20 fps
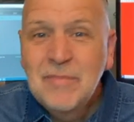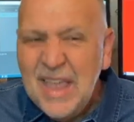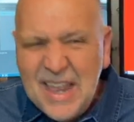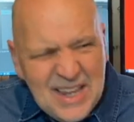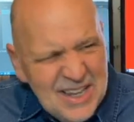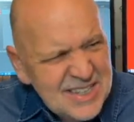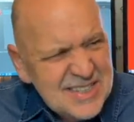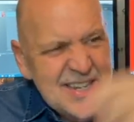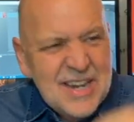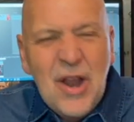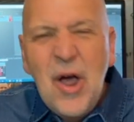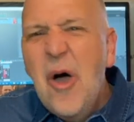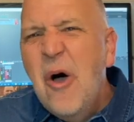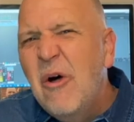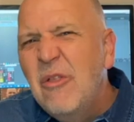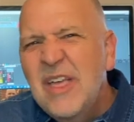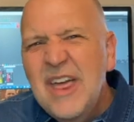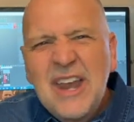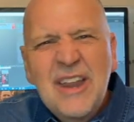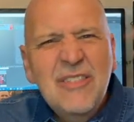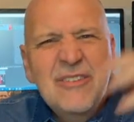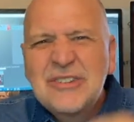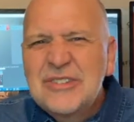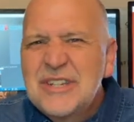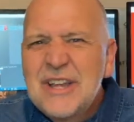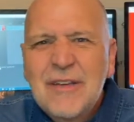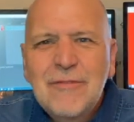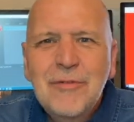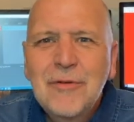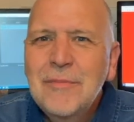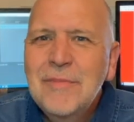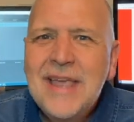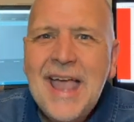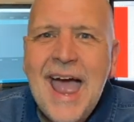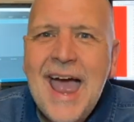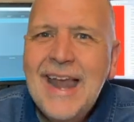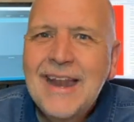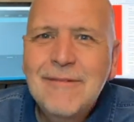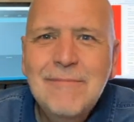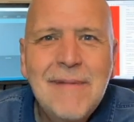And listen, all that other stuff will be
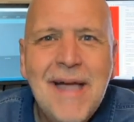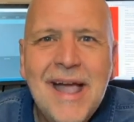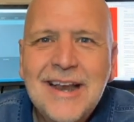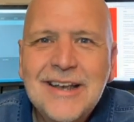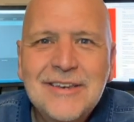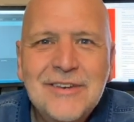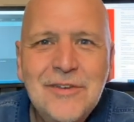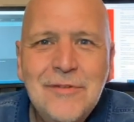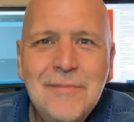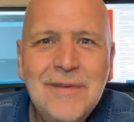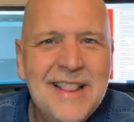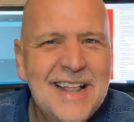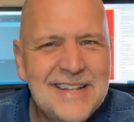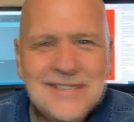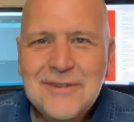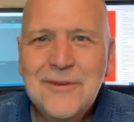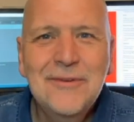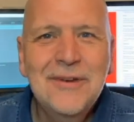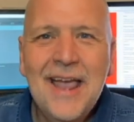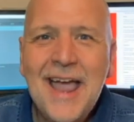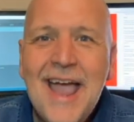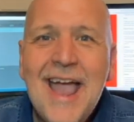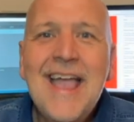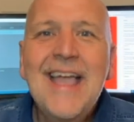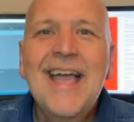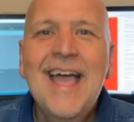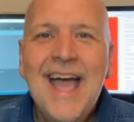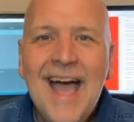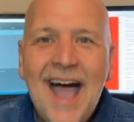added back to me. That's okay.